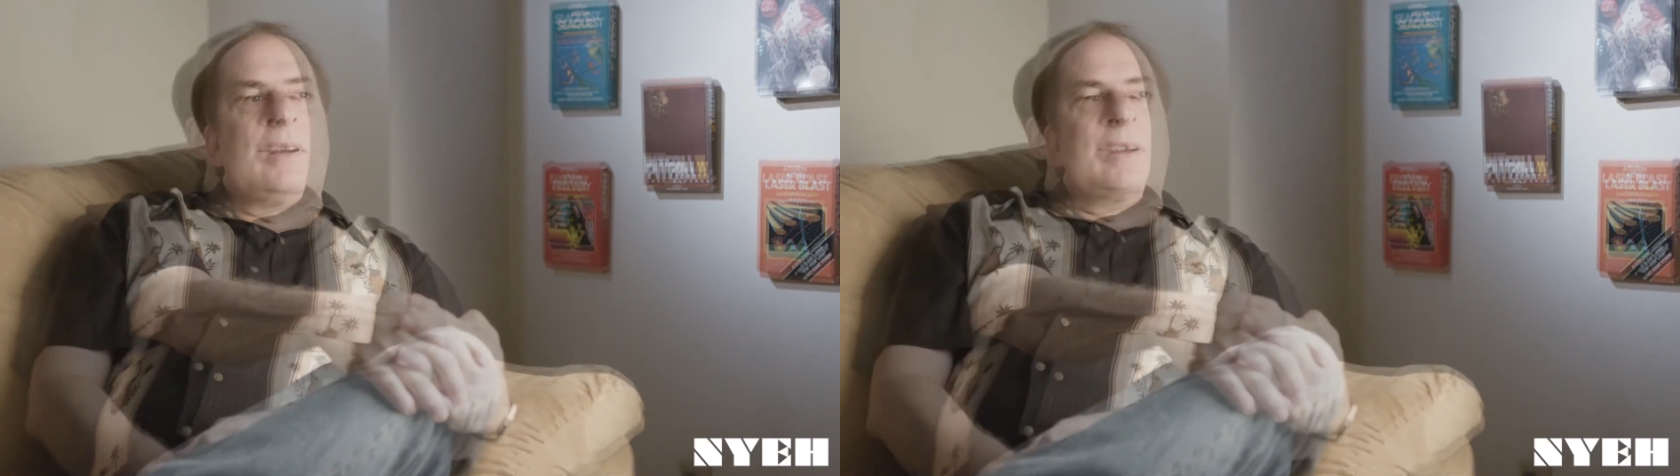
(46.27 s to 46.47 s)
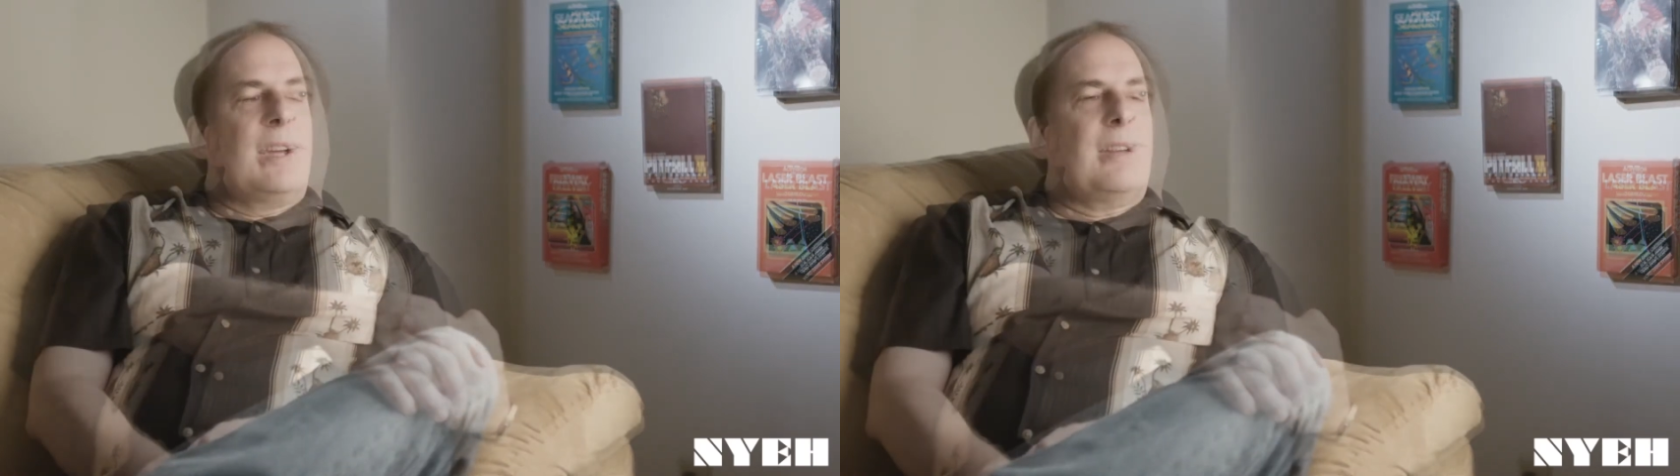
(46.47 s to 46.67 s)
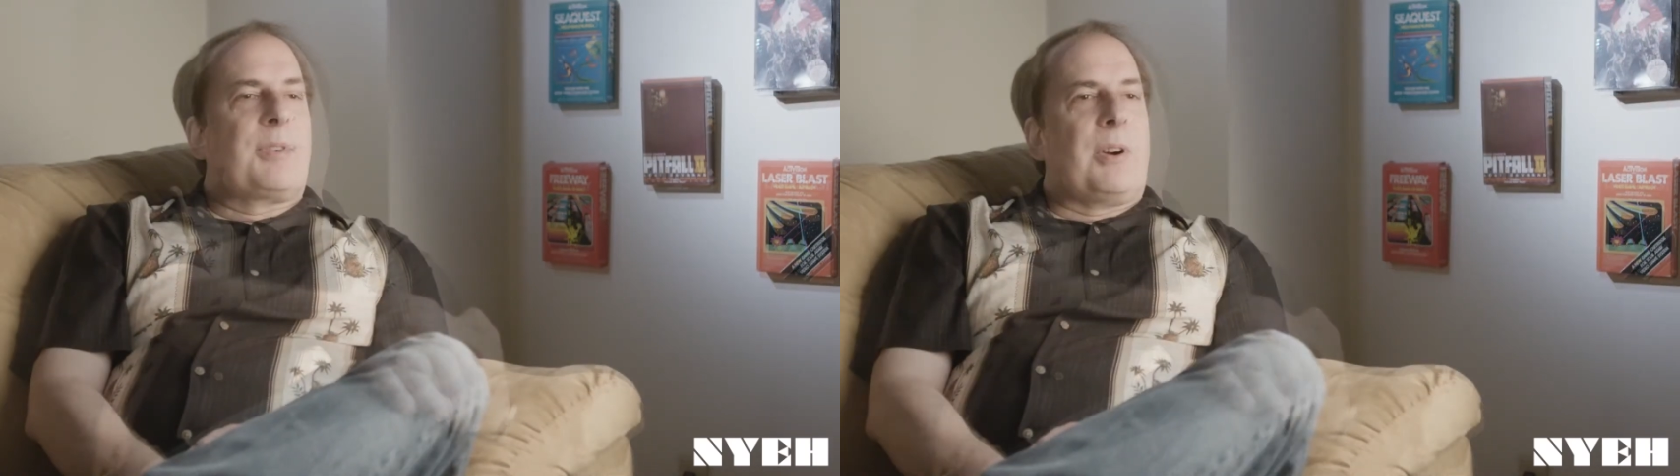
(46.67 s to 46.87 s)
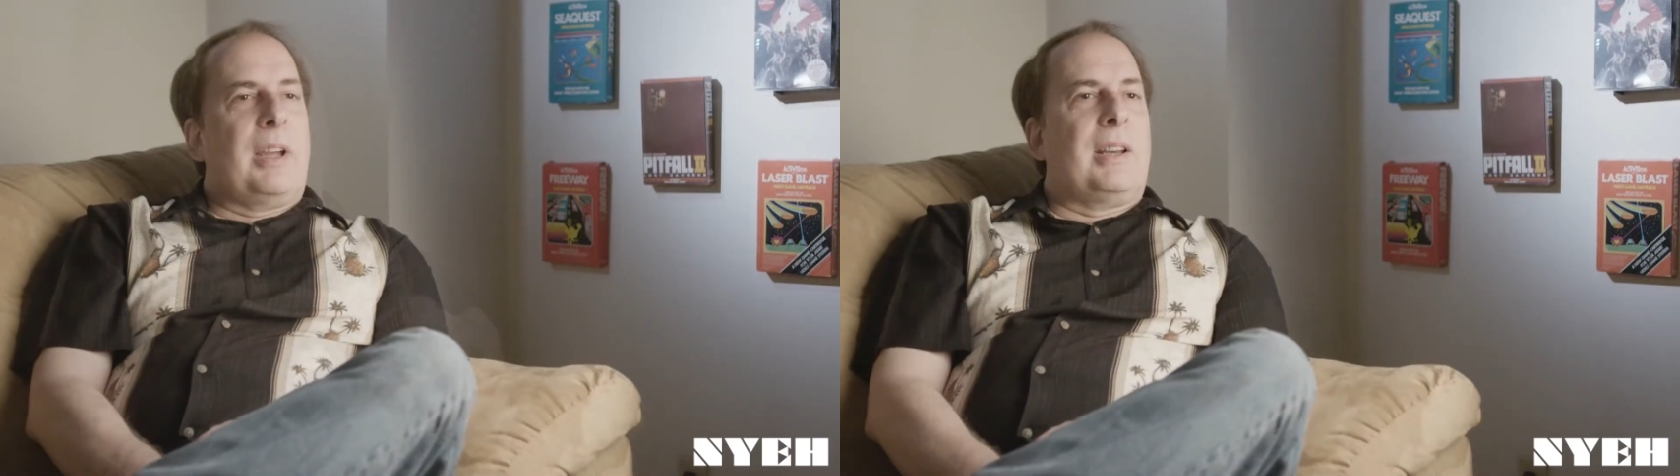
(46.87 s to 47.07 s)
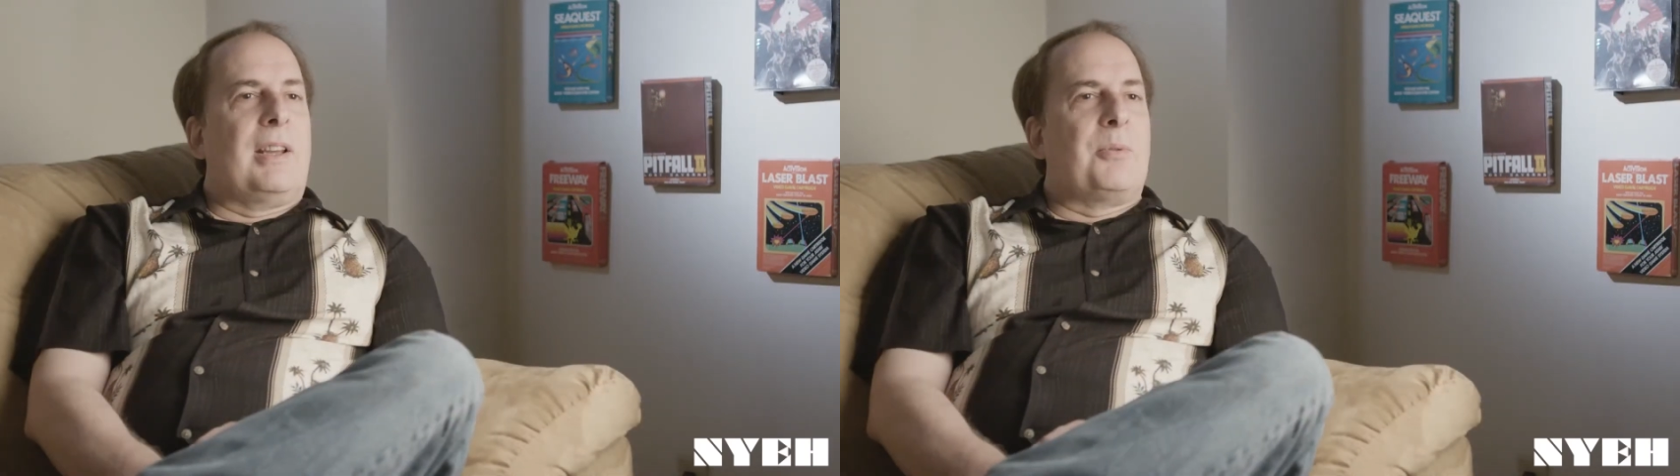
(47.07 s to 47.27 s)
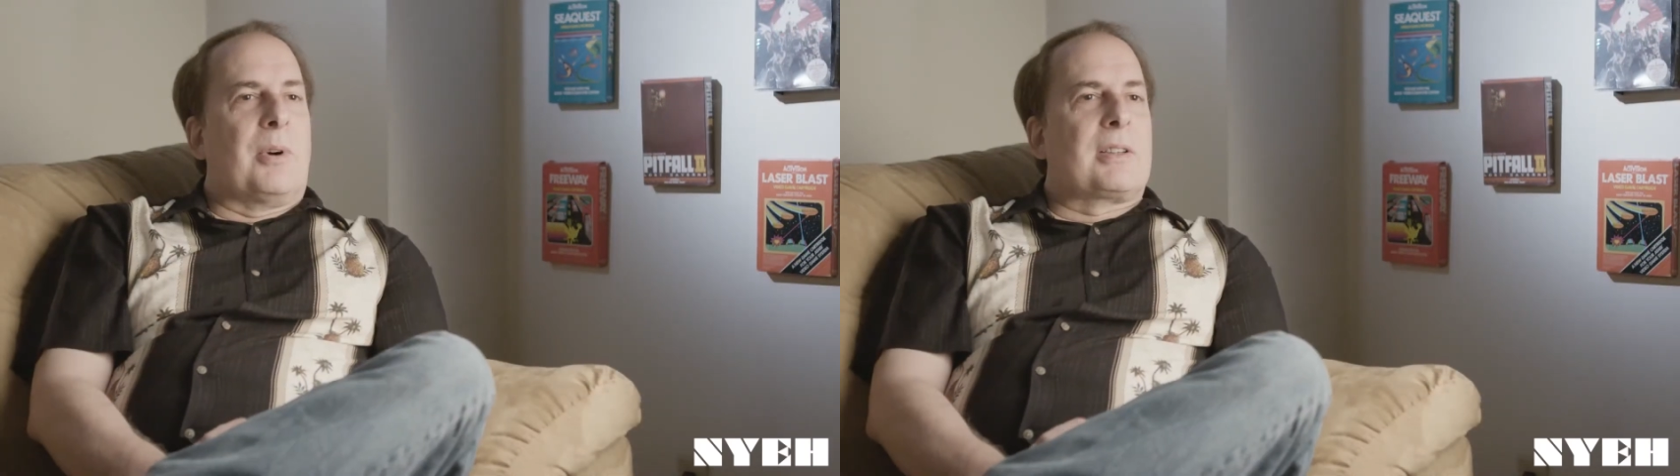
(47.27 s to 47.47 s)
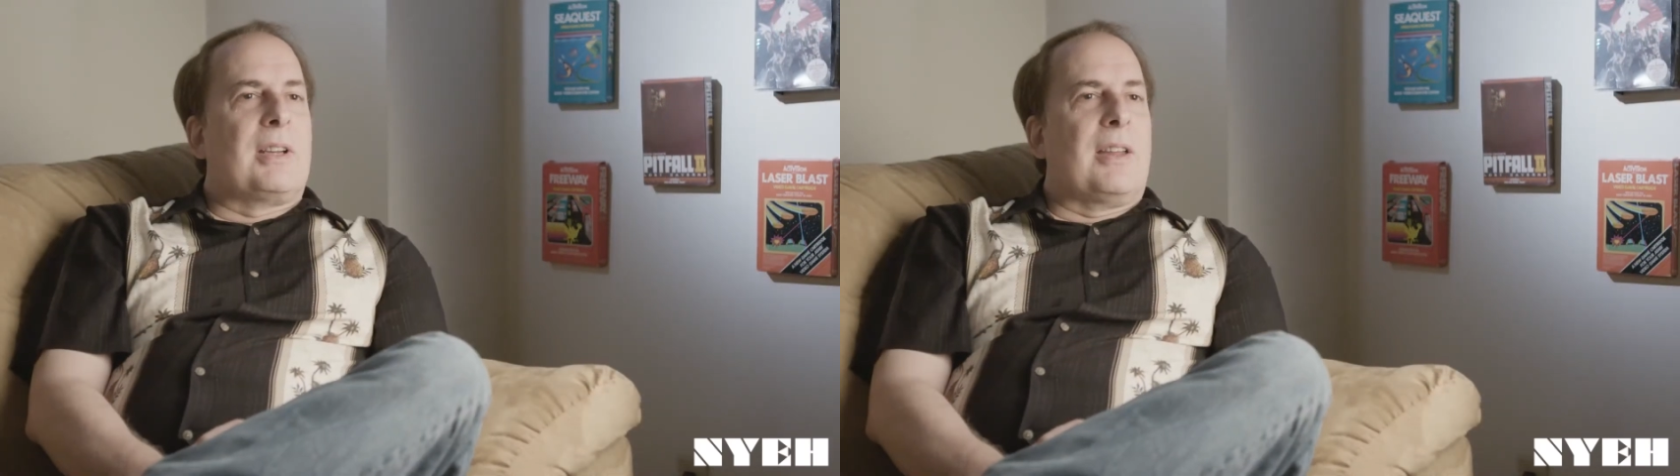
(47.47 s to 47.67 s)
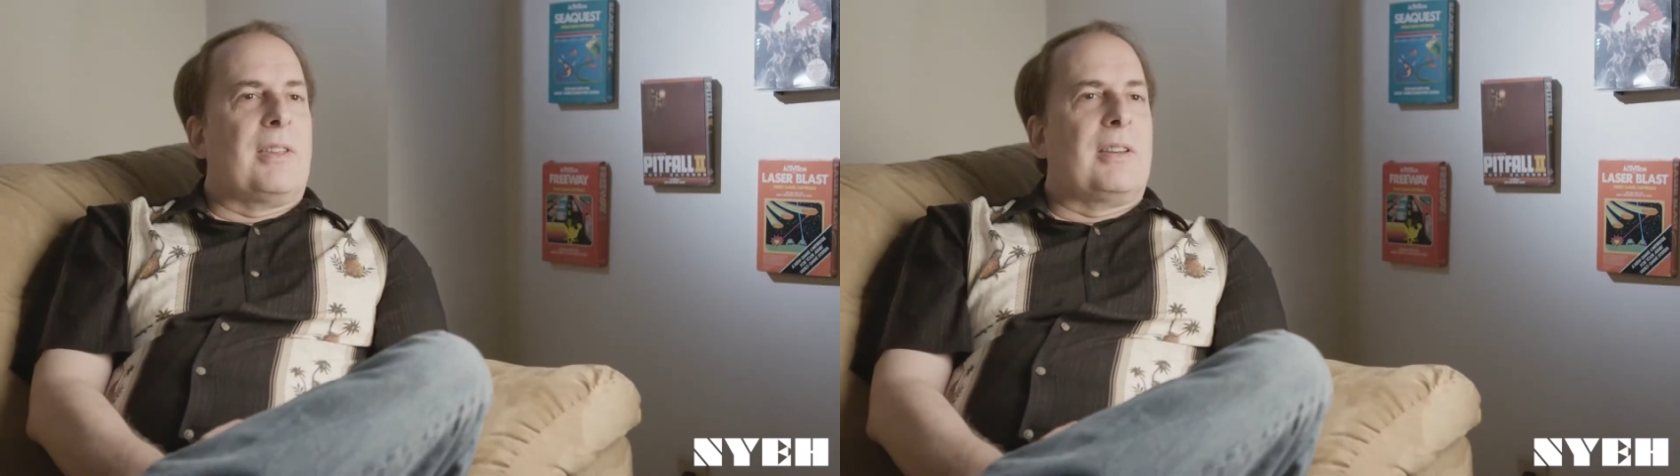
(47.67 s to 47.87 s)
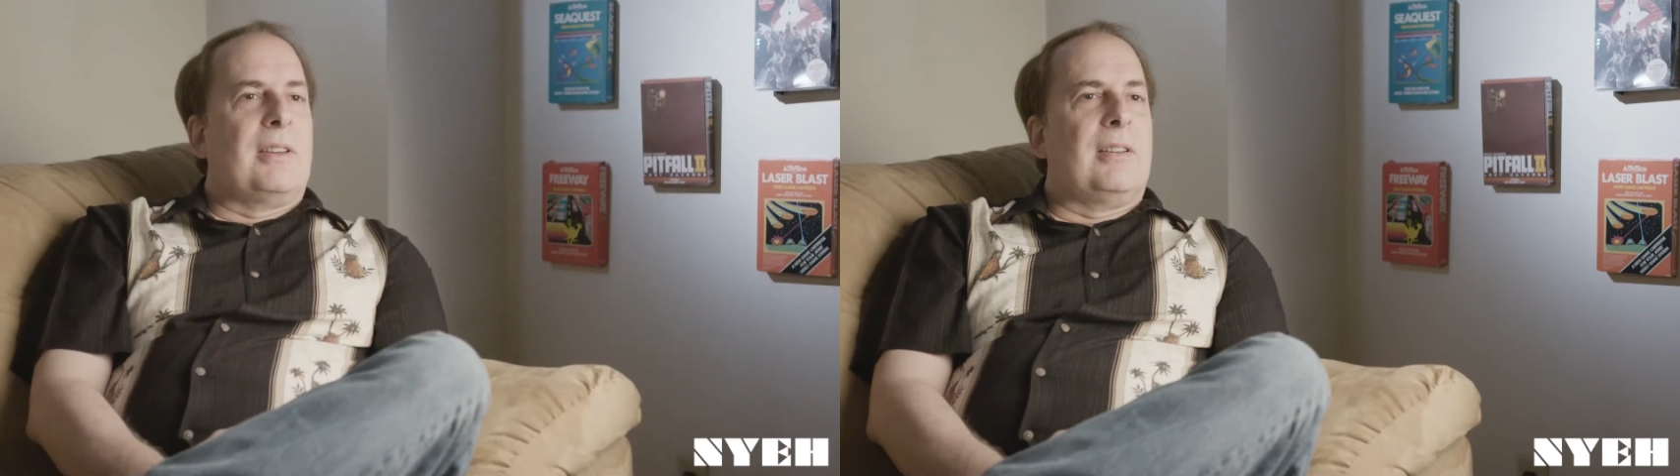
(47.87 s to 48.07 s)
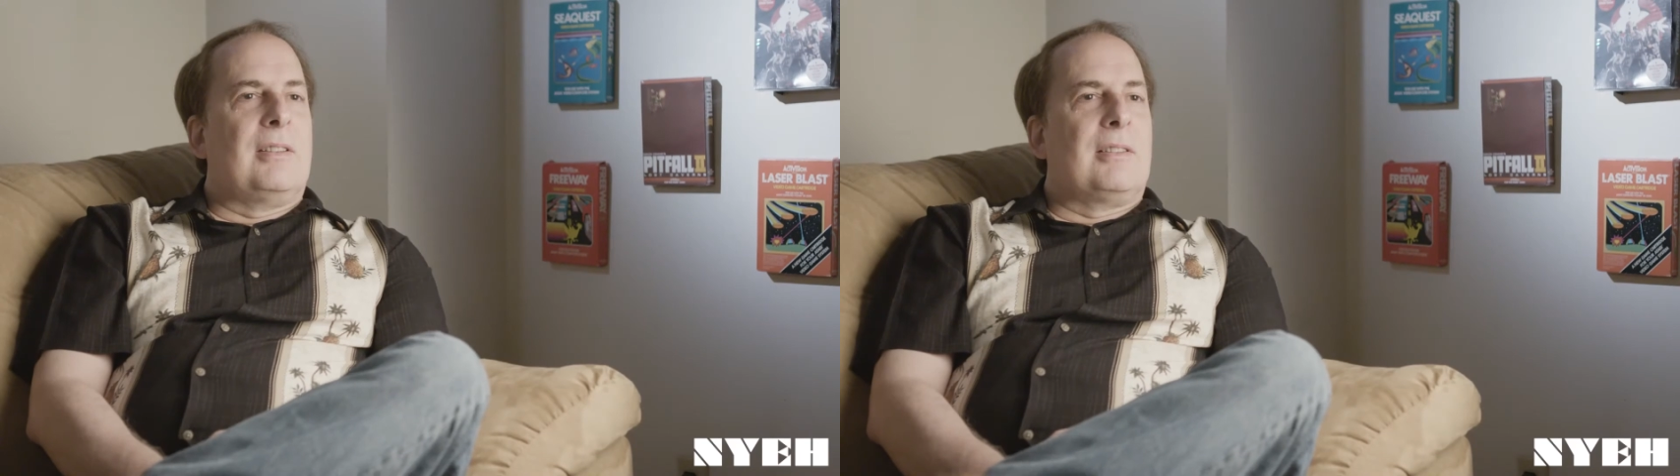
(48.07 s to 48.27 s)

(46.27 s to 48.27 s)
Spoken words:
Dave Crane had worked on the